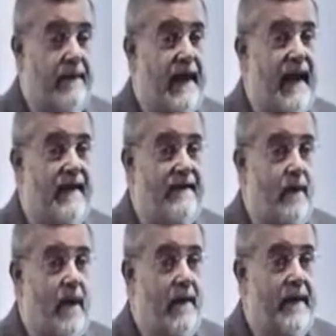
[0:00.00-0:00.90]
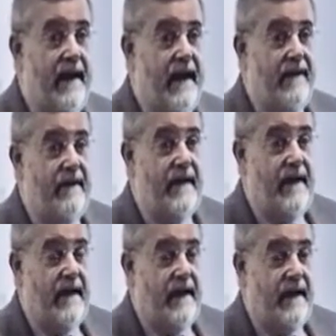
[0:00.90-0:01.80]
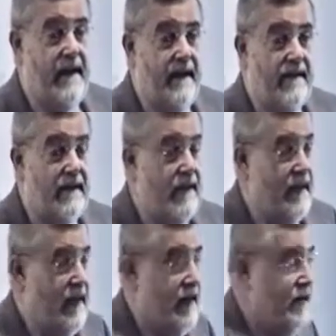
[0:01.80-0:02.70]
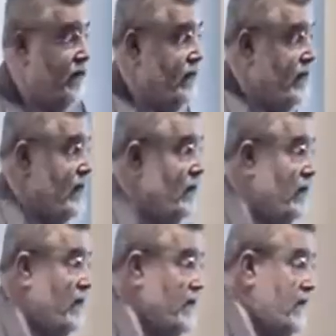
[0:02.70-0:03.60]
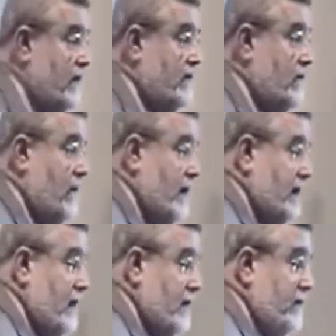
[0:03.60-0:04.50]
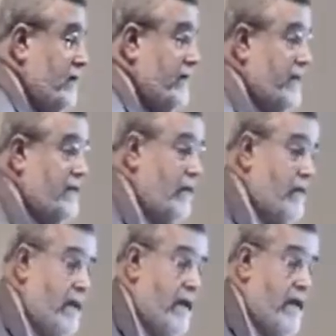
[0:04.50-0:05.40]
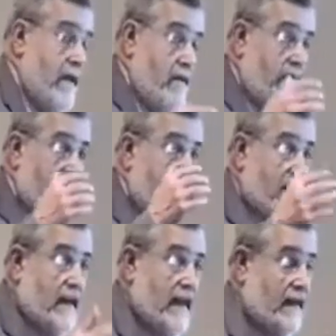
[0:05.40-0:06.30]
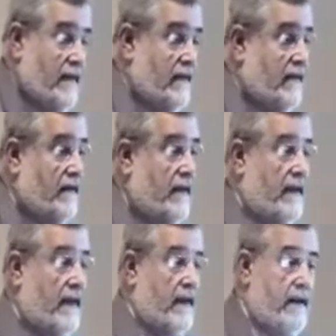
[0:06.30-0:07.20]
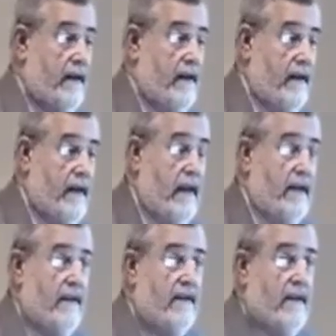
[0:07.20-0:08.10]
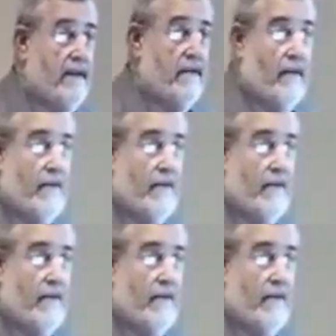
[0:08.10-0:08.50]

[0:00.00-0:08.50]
behave, well-behaved kids than it is to deal with these kids who act out. And so we see a lot of this, and a lot of these kids are